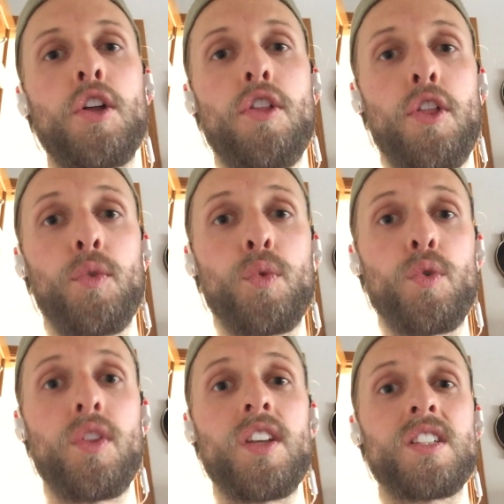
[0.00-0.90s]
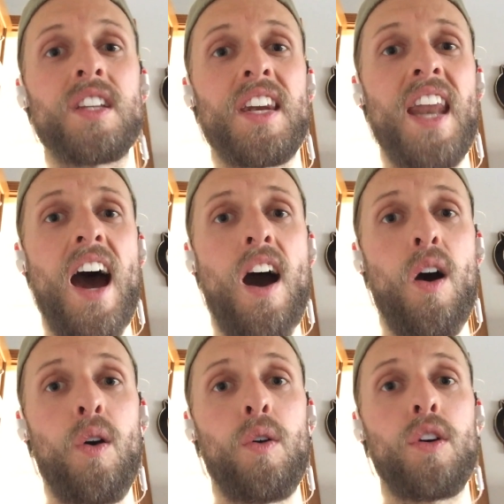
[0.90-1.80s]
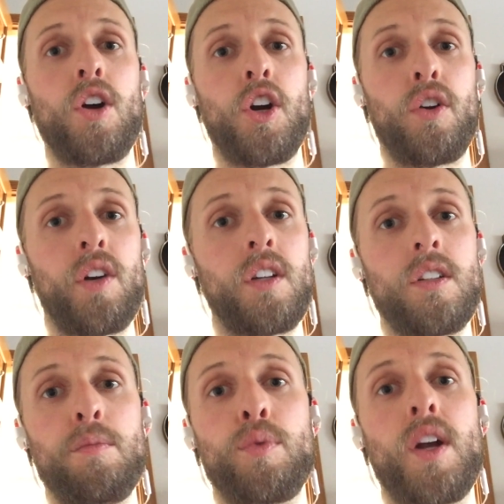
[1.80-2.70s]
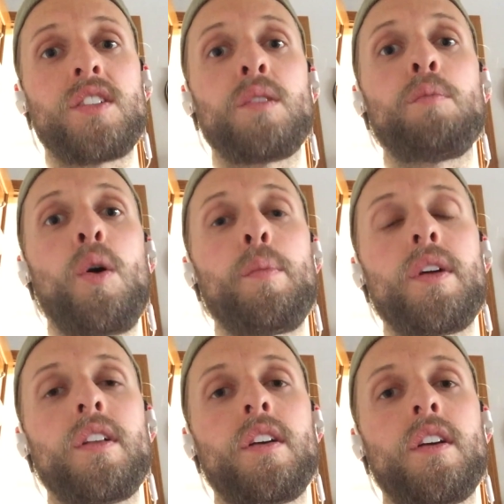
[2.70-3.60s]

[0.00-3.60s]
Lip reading: through this now, current, present moment.